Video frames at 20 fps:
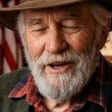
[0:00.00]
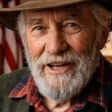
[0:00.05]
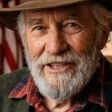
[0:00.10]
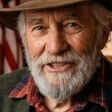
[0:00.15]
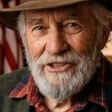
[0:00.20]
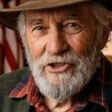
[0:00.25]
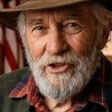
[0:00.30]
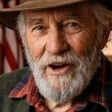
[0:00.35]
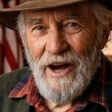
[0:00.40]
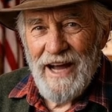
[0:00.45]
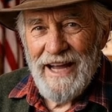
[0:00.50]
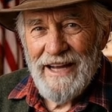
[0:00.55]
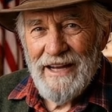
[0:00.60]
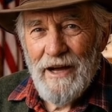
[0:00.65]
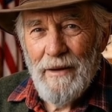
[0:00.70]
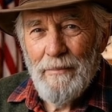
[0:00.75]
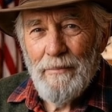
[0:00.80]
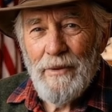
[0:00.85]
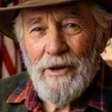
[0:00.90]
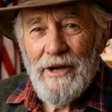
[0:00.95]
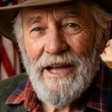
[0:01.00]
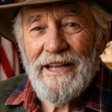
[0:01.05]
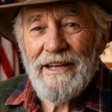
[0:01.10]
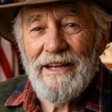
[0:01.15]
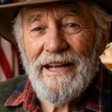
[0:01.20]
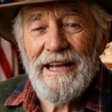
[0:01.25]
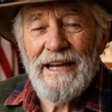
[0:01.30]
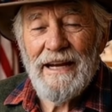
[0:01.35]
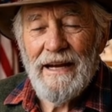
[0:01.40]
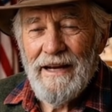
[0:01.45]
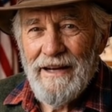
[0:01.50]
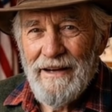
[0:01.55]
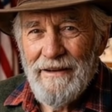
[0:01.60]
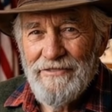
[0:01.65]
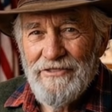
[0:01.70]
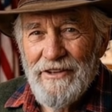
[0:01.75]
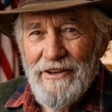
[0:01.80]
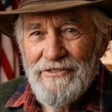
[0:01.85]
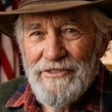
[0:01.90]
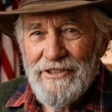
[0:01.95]
has dried completely,
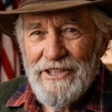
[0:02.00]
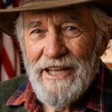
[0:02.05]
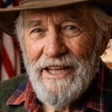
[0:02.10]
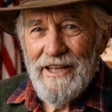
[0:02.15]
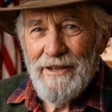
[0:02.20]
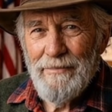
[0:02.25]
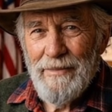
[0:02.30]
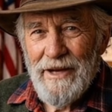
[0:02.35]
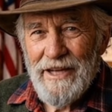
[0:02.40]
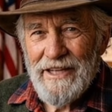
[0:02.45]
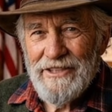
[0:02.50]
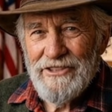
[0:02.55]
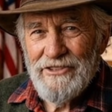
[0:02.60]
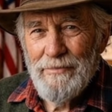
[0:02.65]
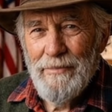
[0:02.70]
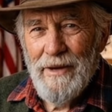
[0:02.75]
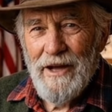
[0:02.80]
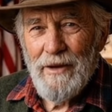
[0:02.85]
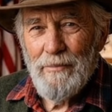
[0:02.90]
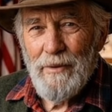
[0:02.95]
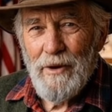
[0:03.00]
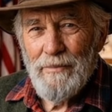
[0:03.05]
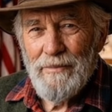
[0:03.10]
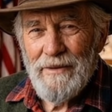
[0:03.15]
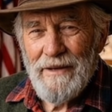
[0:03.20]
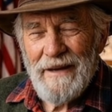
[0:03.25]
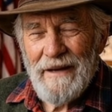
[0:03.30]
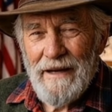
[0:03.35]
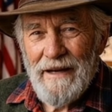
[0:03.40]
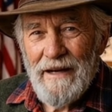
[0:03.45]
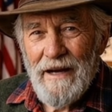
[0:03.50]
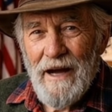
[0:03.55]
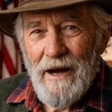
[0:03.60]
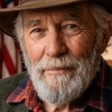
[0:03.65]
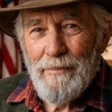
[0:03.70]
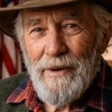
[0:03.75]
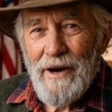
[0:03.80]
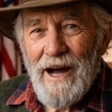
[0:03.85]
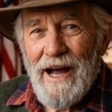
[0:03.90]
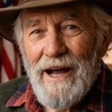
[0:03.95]
15 minutes minimum,
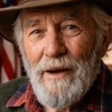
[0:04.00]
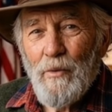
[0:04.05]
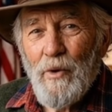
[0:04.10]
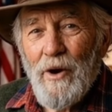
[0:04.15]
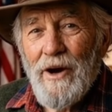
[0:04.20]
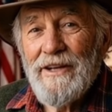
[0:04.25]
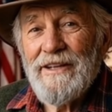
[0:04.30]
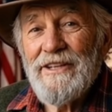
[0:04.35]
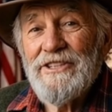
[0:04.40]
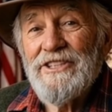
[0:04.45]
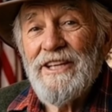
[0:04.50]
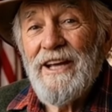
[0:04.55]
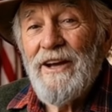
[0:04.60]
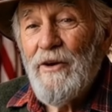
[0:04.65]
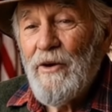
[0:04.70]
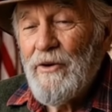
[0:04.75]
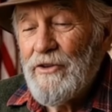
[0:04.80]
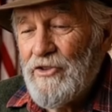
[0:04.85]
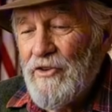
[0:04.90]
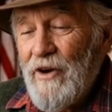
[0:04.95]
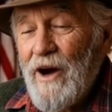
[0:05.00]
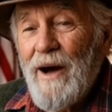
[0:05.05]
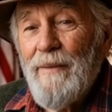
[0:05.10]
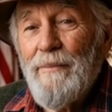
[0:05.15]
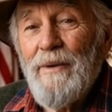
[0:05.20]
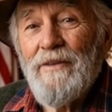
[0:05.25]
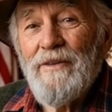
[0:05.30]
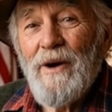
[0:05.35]
apply 1 single drop of